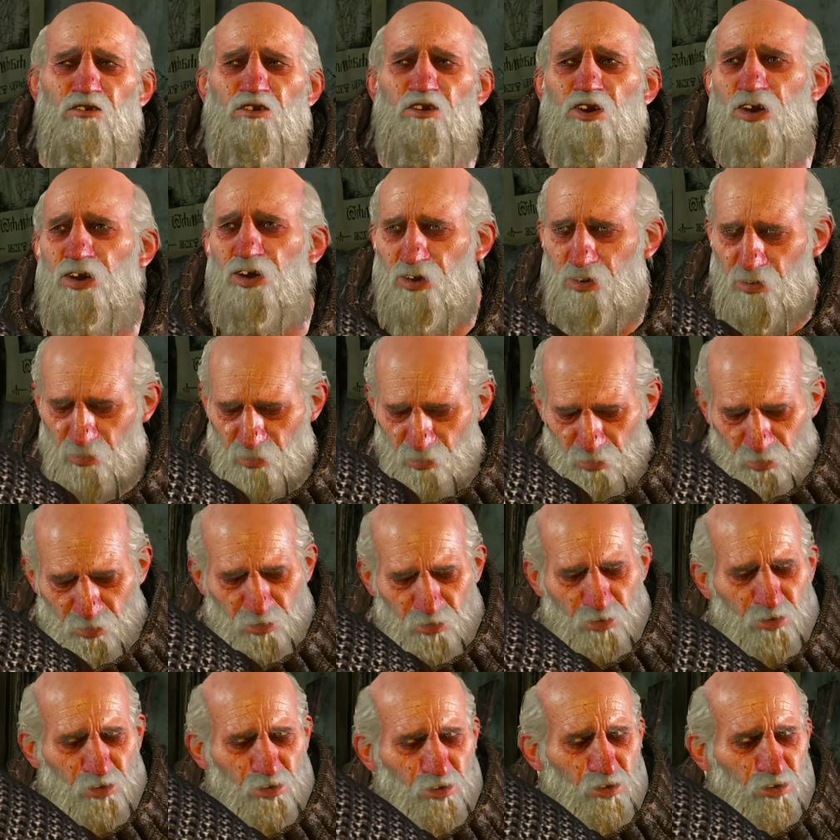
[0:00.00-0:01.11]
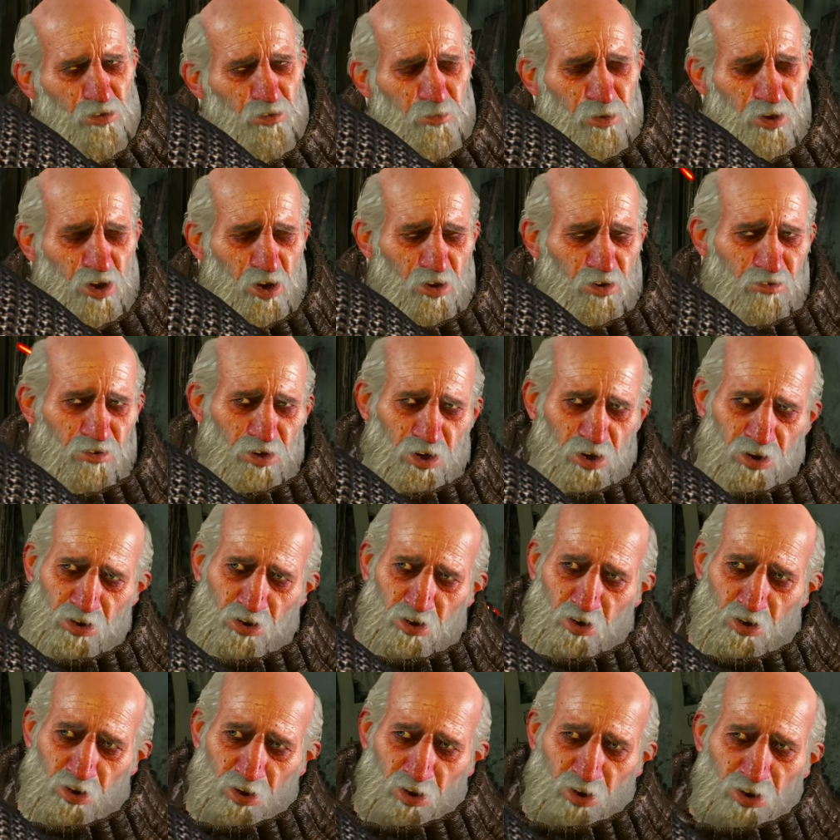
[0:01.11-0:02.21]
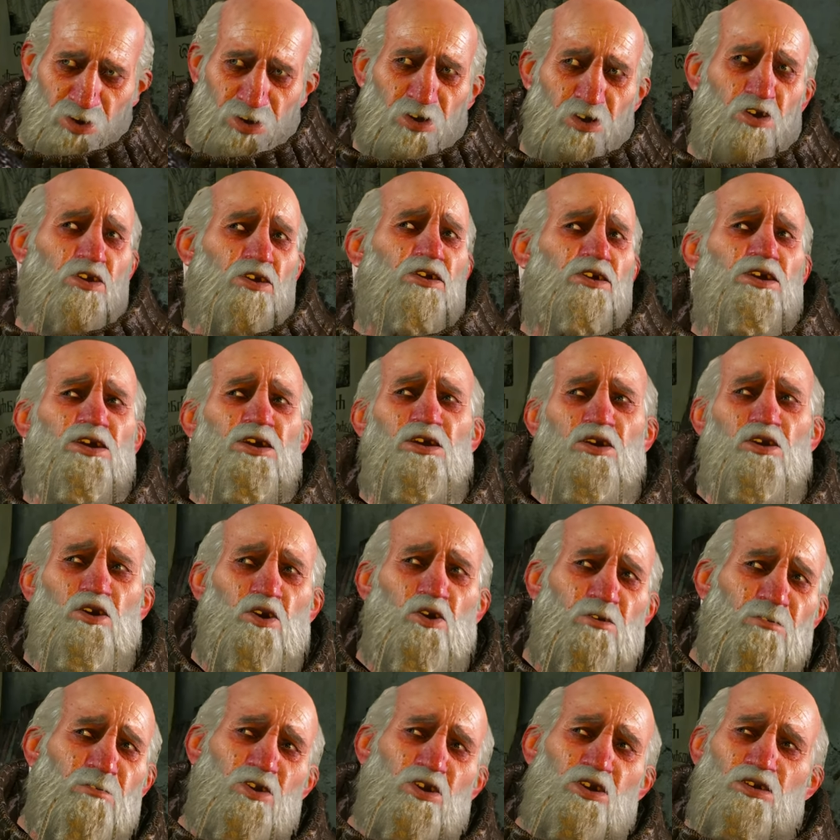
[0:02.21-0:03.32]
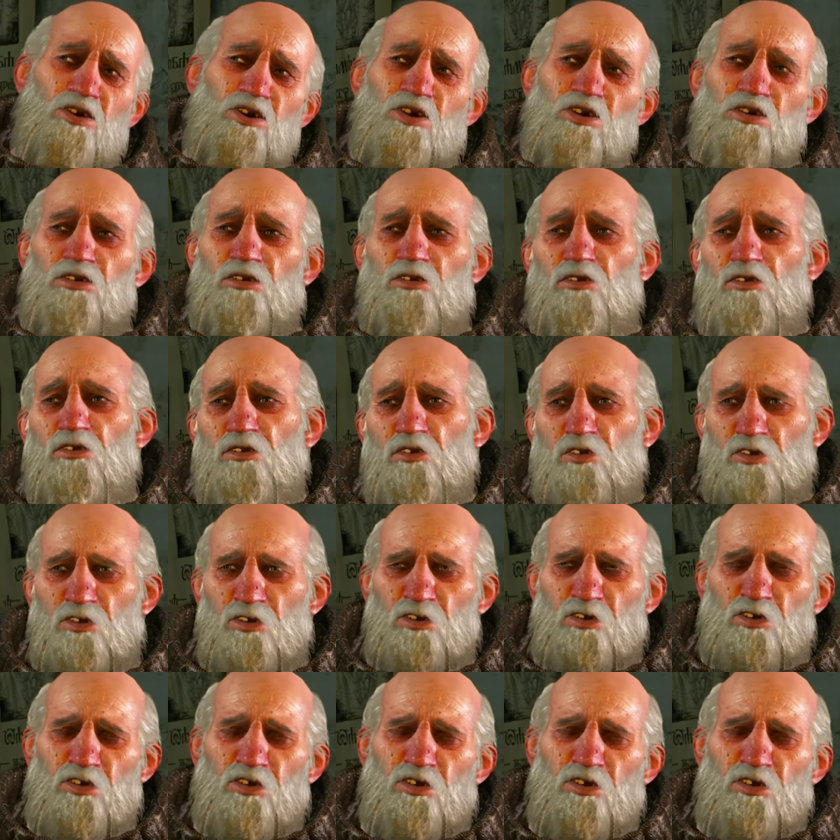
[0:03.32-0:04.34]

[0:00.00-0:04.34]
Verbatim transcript: are afraid. Baron flies into a rage. He takes no prisoners. My